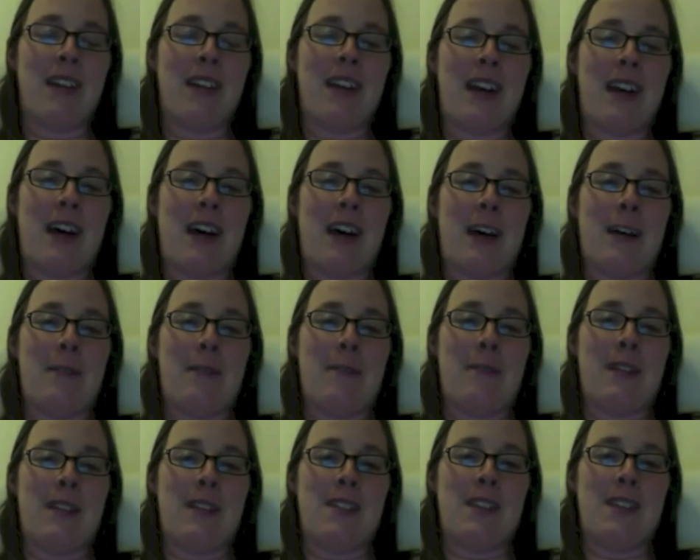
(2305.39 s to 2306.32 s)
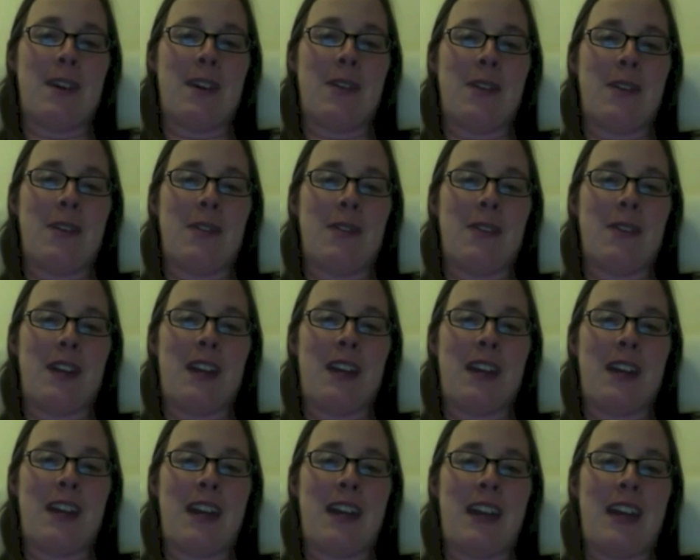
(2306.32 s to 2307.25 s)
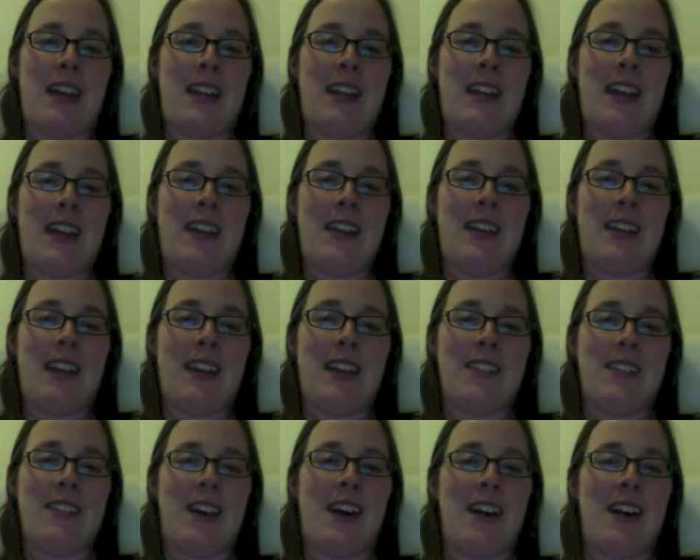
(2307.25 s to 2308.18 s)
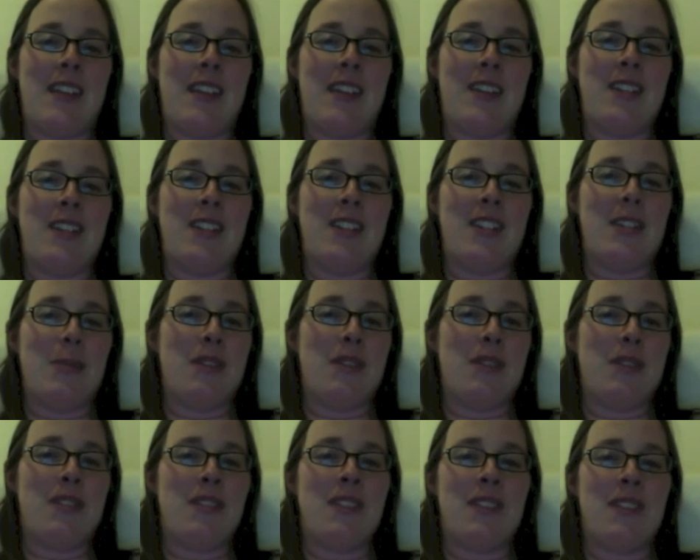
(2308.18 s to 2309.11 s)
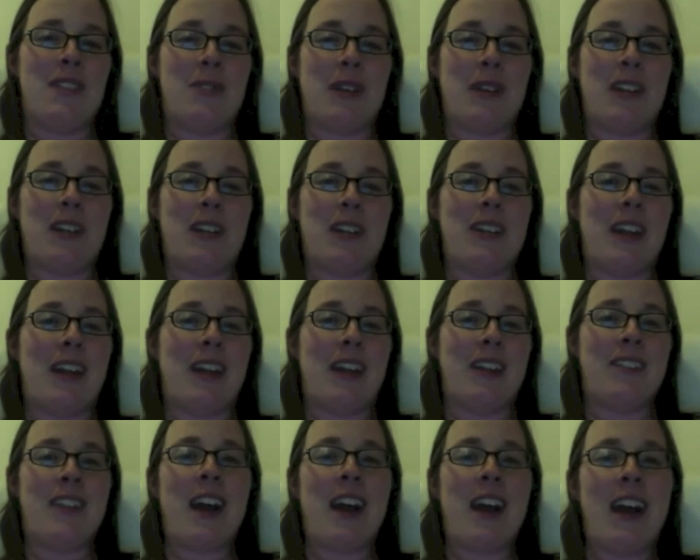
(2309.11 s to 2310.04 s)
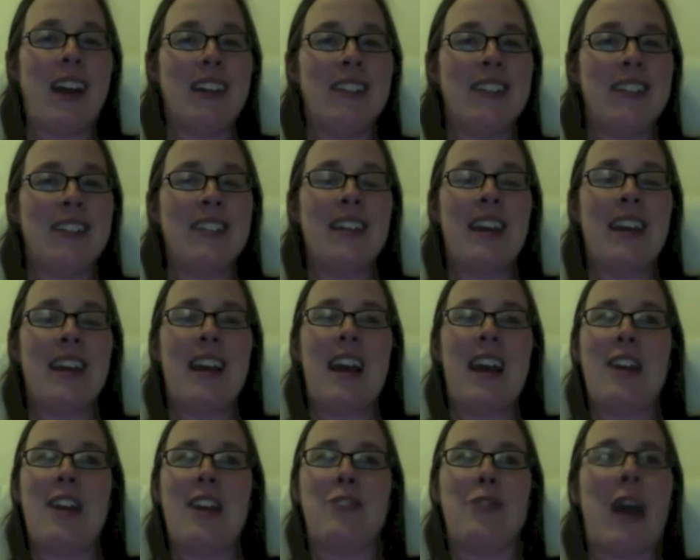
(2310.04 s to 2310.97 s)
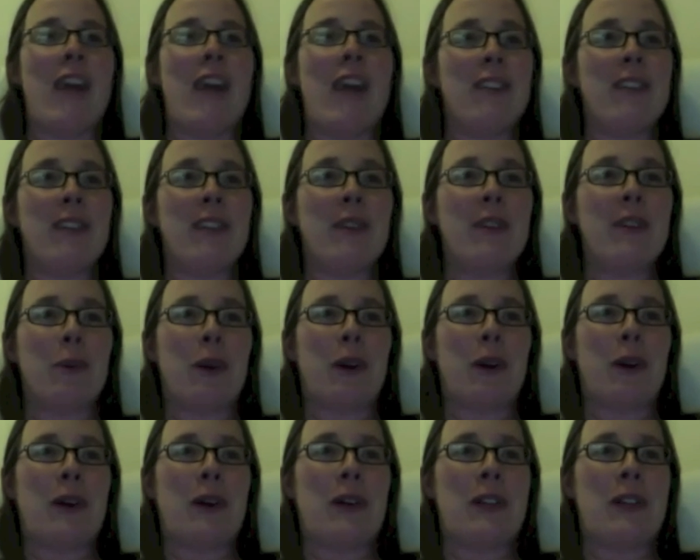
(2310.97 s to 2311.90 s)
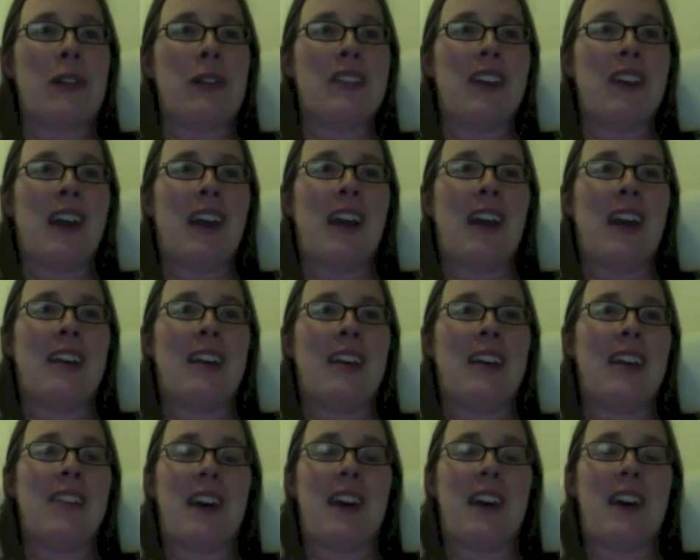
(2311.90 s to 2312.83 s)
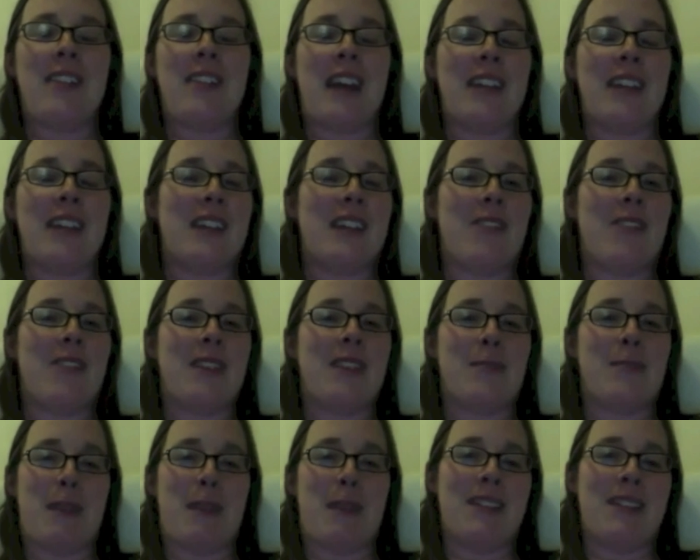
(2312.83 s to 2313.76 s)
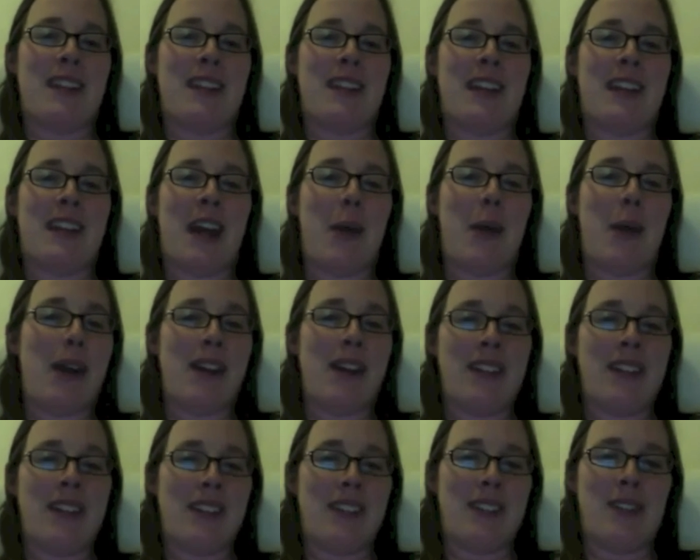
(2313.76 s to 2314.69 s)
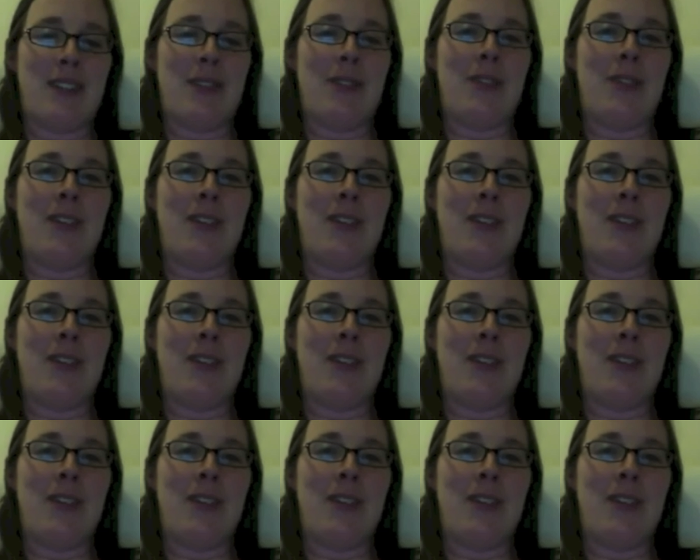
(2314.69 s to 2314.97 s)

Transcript: Um, and so and and I saw that she was, you know, doing exciting science and traveling the world and I thought that sounded amazing and I wanted to do